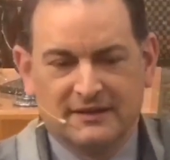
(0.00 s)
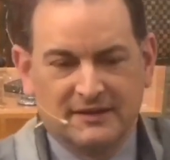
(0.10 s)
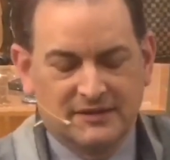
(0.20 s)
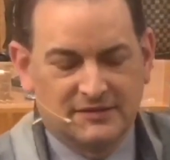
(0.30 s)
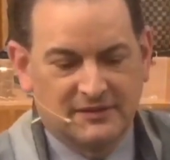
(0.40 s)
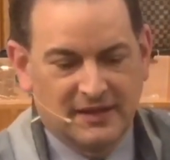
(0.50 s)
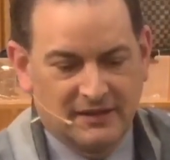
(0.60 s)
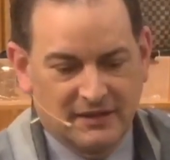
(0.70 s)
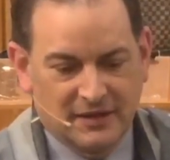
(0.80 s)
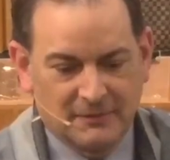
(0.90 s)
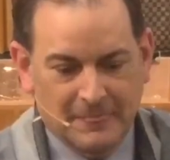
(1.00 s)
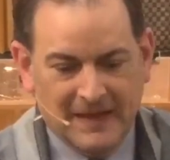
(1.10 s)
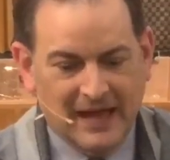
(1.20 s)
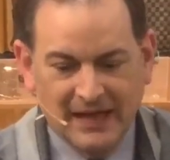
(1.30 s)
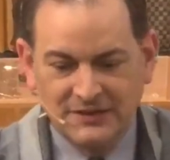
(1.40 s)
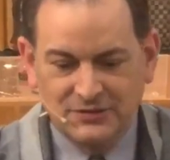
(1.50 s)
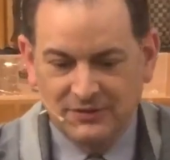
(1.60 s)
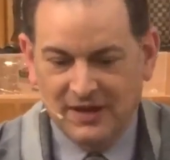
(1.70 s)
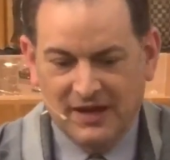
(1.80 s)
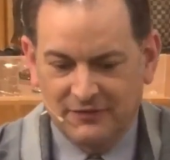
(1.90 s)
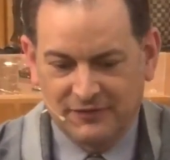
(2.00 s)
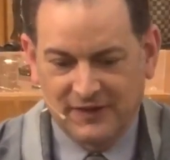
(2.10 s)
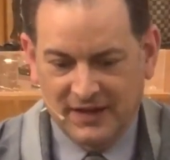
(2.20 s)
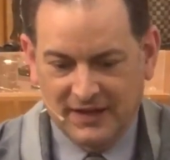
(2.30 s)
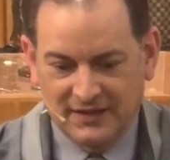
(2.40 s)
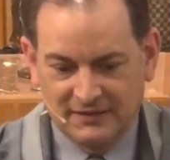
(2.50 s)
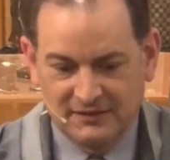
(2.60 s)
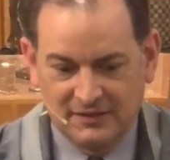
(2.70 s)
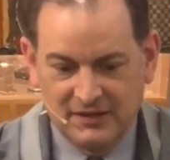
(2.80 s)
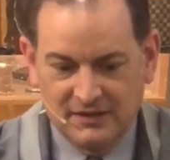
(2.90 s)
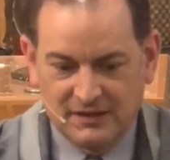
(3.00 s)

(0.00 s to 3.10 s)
is that um, I do not find